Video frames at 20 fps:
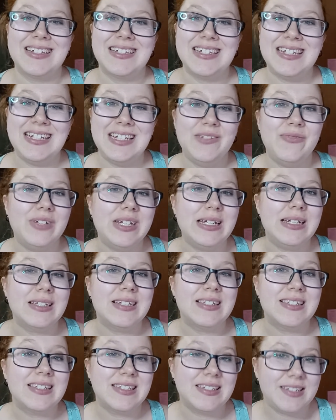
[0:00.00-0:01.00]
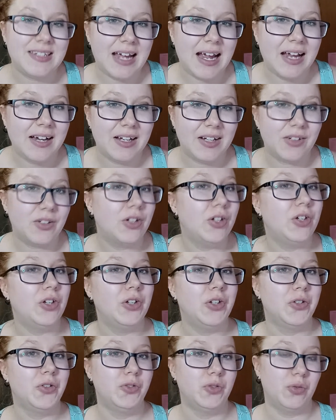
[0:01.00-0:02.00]
TV static
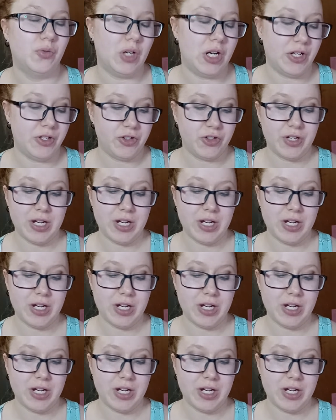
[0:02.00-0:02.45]
grunge.